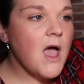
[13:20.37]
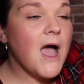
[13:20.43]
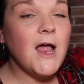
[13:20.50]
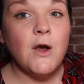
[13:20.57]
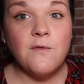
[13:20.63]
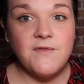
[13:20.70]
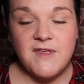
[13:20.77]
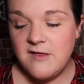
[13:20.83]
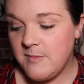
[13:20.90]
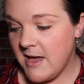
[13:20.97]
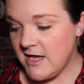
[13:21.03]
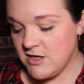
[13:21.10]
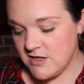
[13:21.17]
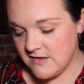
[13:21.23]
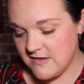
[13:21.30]
I love these
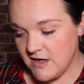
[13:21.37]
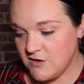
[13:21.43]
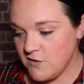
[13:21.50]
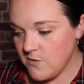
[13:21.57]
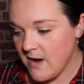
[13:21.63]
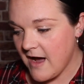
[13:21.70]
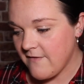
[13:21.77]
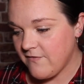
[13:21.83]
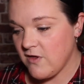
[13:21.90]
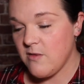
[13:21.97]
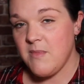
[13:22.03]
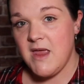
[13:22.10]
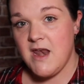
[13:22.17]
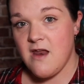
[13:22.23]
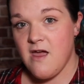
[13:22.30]
pages. I do have
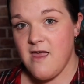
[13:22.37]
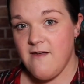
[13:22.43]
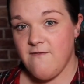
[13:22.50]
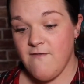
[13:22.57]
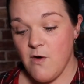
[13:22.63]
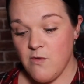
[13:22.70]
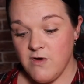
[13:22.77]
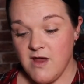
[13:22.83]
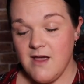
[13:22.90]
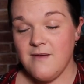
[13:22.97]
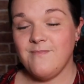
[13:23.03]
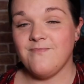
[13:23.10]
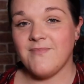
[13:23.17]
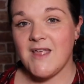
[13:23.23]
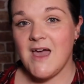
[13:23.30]
them in a folder
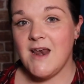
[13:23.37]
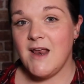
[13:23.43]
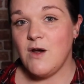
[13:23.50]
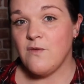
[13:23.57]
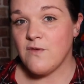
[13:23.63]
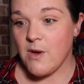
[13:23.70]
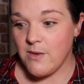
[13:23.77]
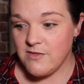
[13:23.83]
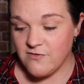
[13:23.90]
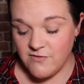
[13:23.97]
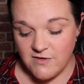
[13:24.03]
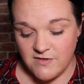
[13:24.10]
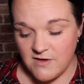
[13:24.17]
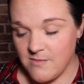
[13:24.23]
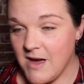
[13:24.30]
and I love going
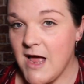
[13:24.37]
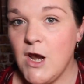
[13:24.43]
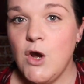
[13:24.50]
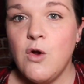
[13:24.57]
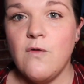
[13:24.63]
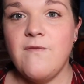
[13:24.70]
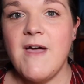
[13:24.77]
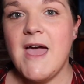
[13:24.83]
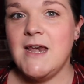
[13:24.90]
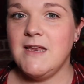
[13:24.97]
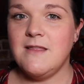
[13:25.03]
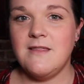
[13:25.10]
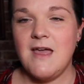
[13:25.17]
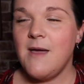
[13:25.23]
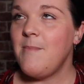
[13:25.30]
through them. I love
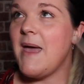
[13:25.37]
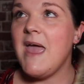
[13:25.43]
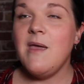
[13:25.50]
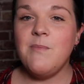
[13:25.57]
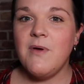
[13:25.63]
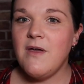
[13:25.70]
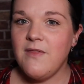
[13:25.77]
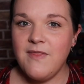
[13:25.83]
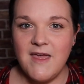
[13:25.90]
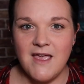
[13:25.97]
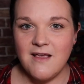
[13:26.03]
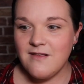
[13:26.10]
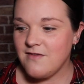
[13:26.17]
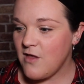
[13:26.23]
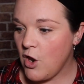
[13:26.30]
any paper
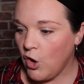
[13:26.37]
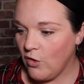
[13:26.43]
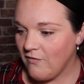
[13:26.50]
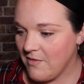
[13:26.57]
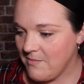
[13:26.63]
things, love